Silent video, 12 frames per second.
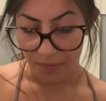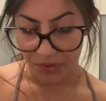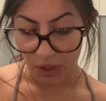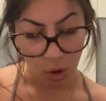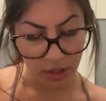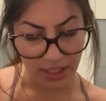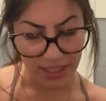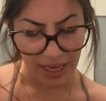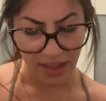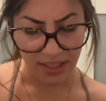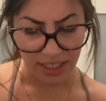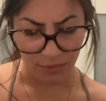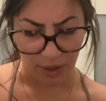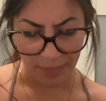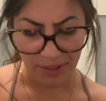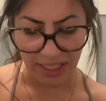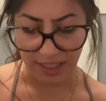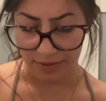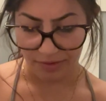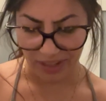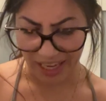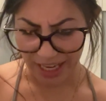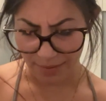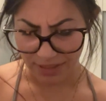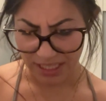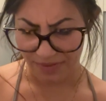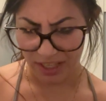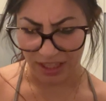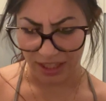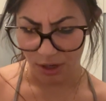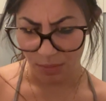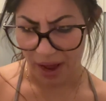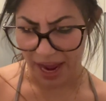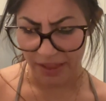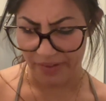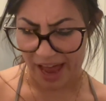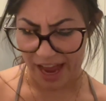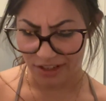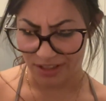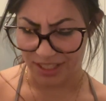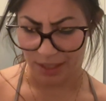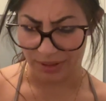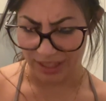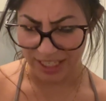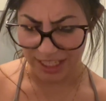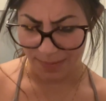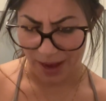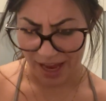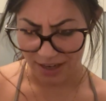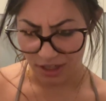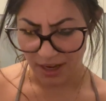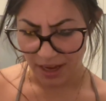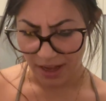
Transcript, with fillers: The whole skeleton erupted into flames, leaving a little pile of ashes and a police badge.